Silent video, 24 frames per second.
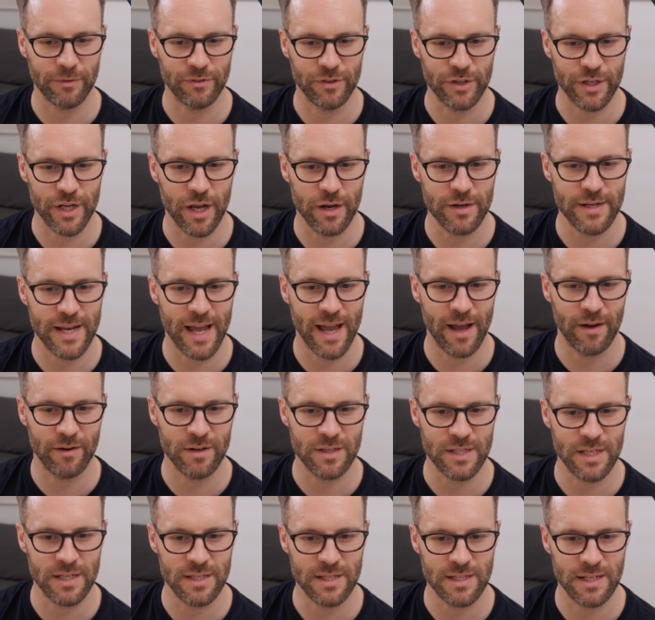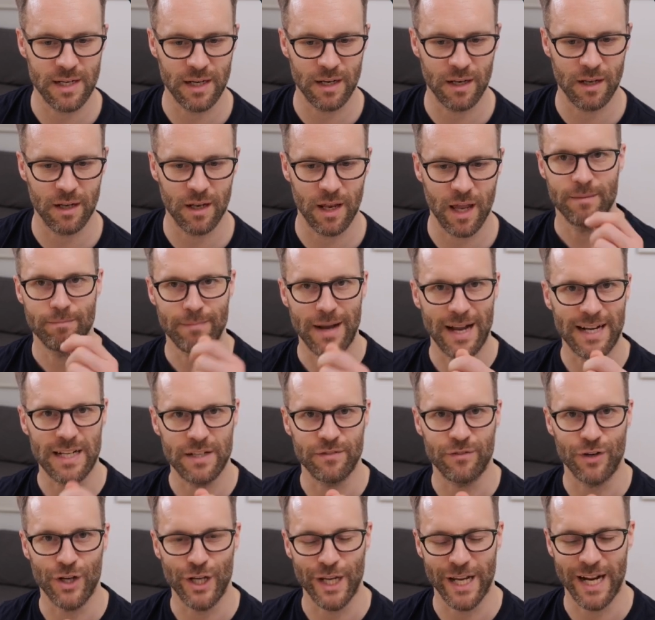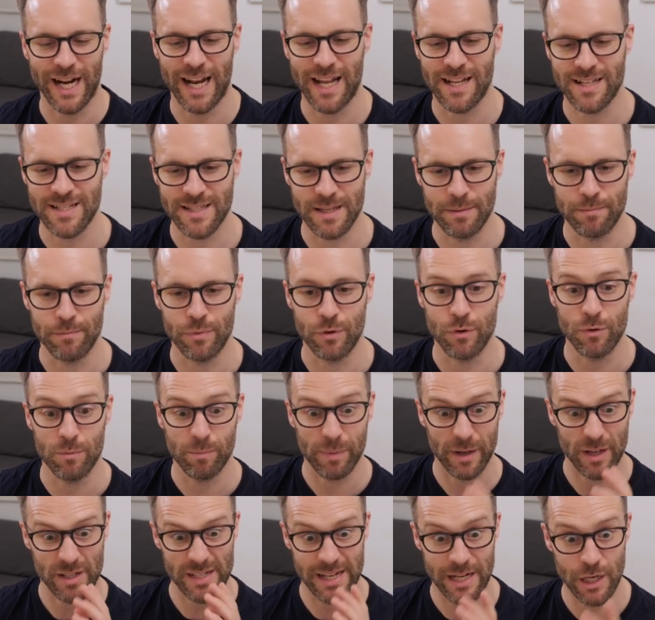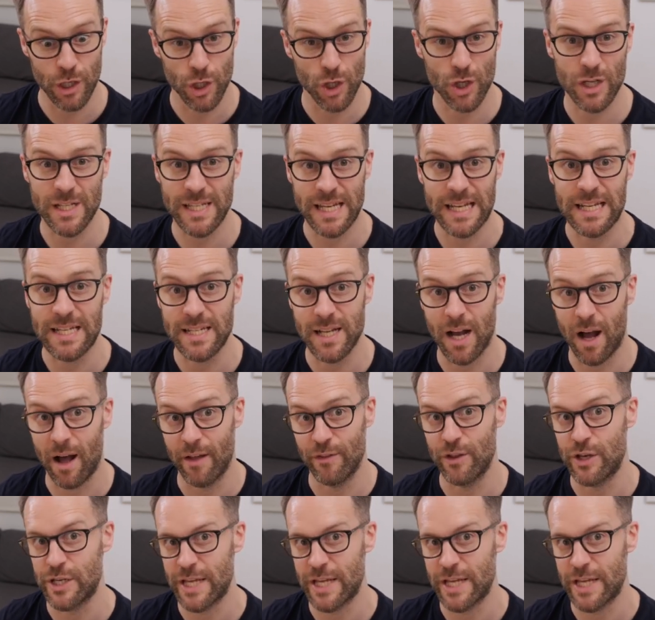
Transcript: So you go down, and see this little magnifying glass symbol because it looks into other